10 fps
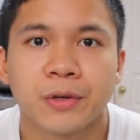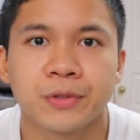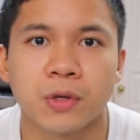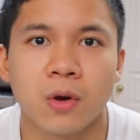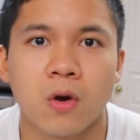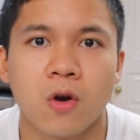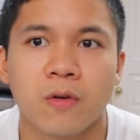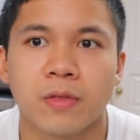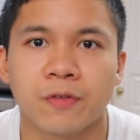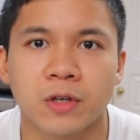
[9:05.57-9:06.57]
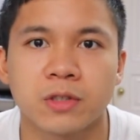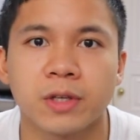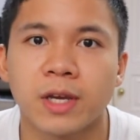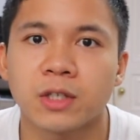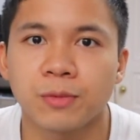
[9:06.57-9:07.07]
So the first 3
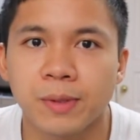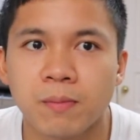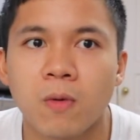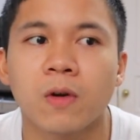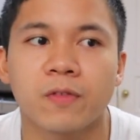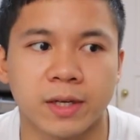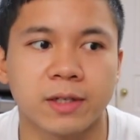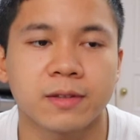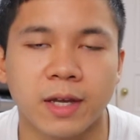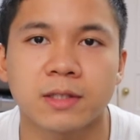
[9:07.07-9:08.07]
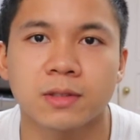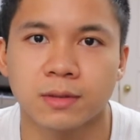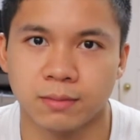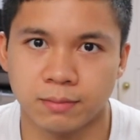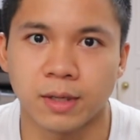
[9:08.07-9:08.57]
days will be more of like
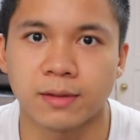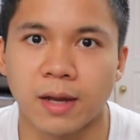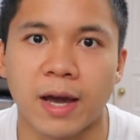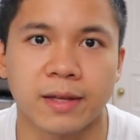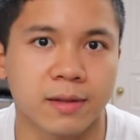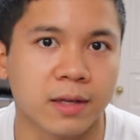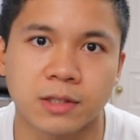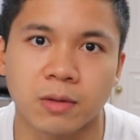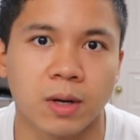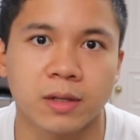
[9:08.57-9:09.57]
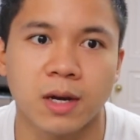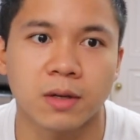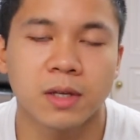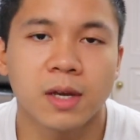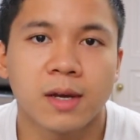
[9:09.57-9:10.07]
an high intensity
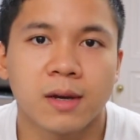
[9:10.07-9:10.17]
workout.